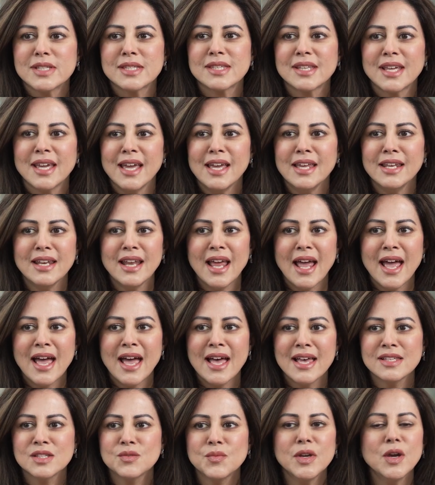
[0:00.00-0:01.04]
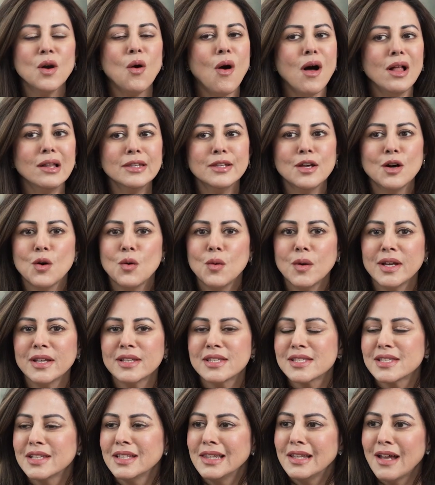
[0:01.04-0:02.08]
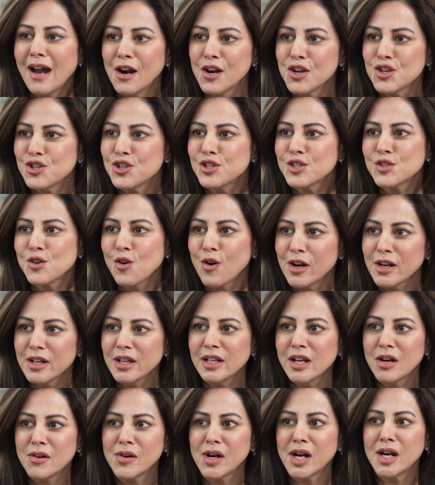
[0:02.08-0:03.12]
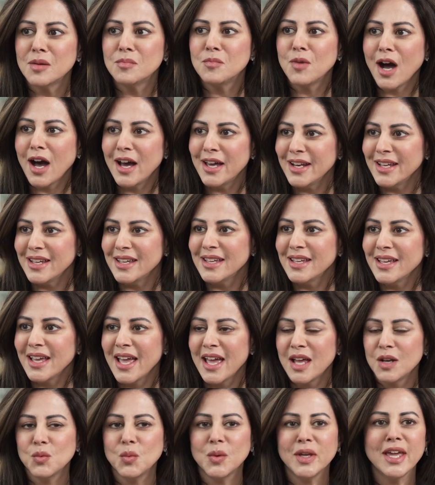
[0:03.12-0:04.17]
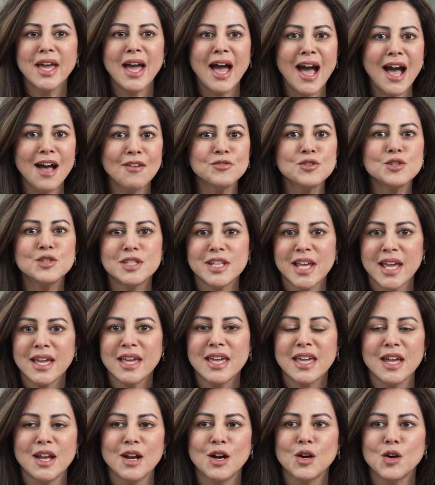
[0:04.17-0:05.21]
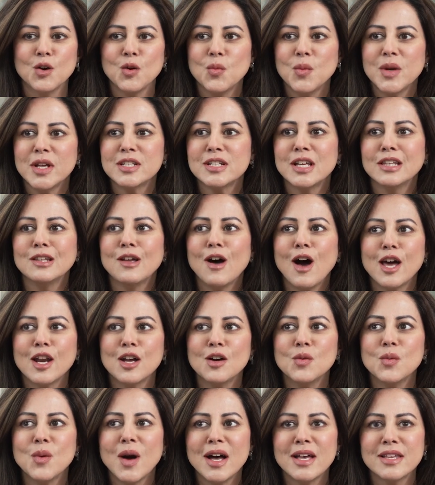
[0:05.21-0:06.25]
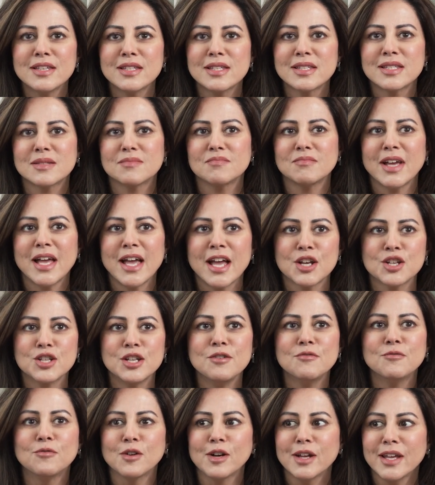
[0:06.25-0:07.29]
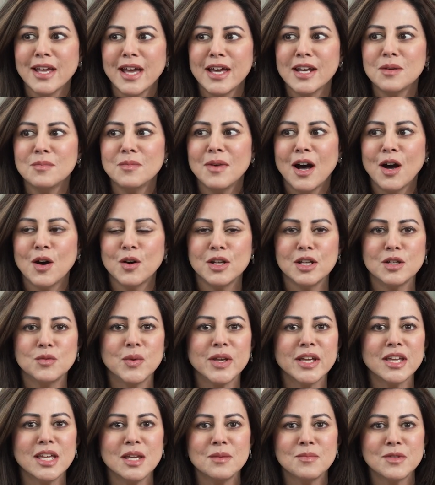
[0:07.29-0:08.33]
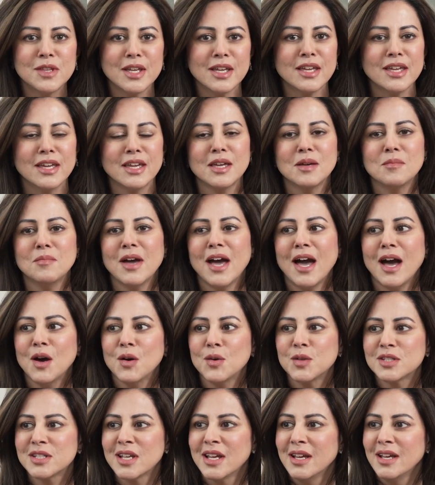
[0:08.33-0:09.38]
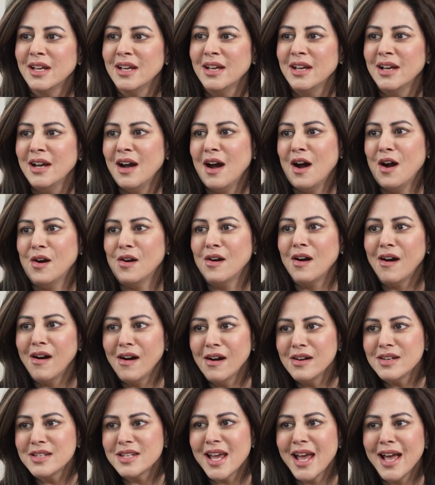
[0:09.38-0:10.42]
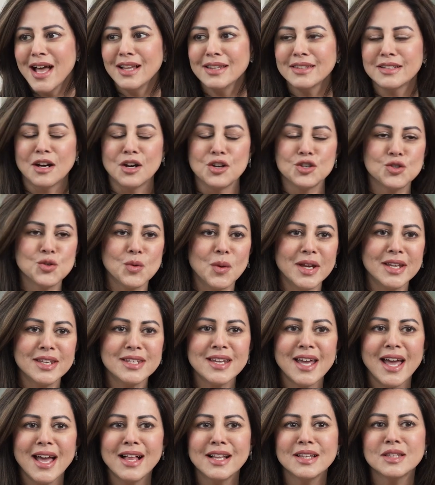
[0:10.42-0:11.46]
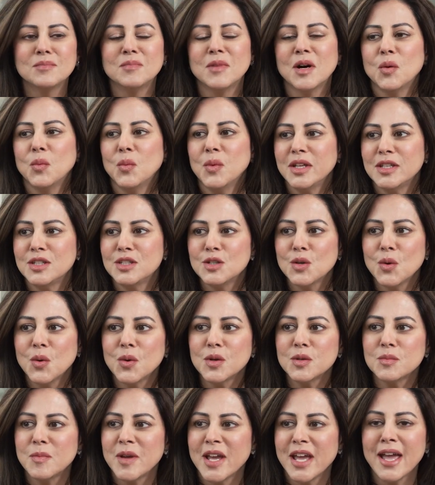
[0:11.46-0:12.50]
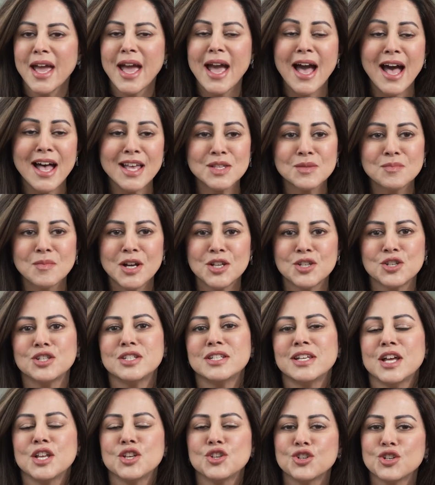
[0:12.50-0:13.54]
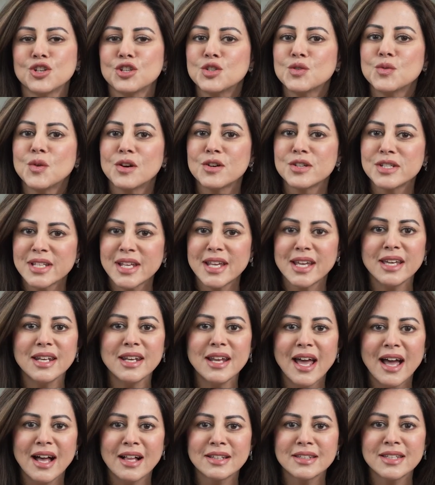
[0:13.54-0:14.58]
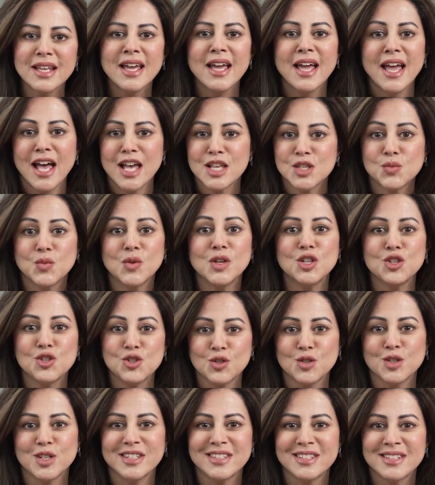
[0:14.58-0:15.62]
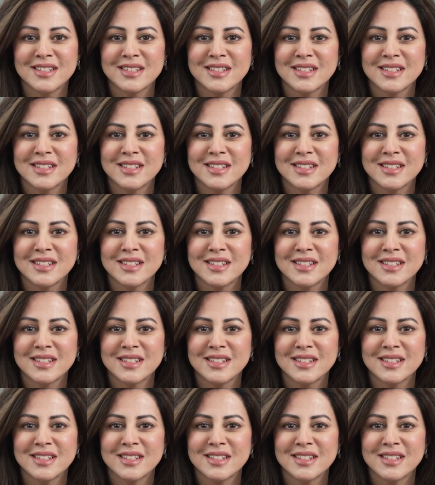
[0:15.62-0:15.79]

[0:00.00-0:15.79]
skin, as we all know, it's the largest organ of our body, and we have to take care of it. A lot of us actually forget about it. We keep thinking about our heart health, our joint health, but we don't pay as much attention to our skin health as we should.